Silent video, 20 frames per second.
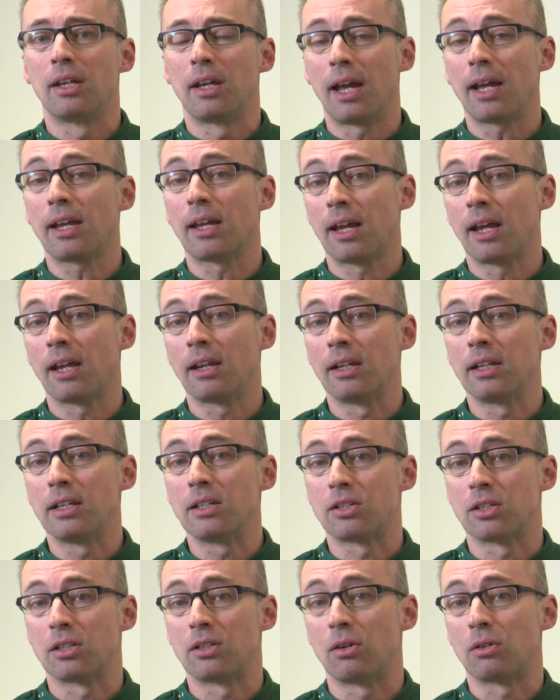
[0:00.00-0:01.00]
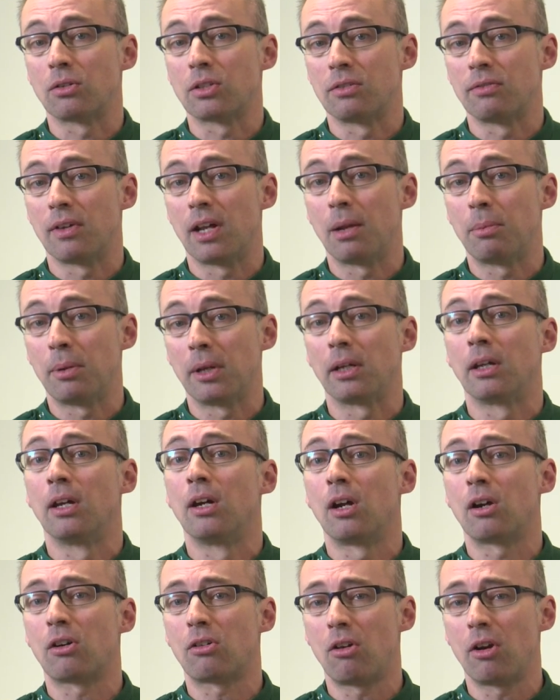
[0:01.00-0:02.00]
and can lead to dogs developing
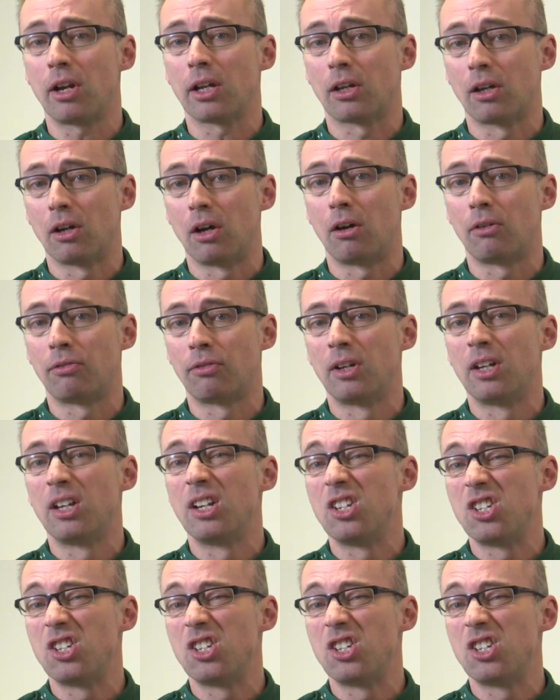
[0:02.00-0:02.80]
a chronic cough,